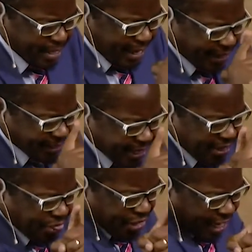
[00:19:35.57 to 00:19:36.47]
and say,
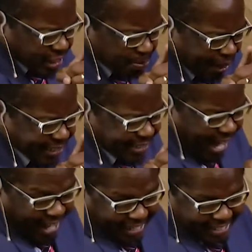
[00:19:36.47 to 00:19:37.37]
that's my
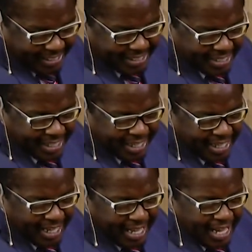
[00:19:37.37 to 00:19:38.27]
target.
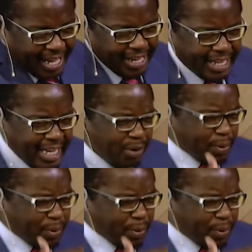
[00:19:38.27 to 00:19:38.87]
And he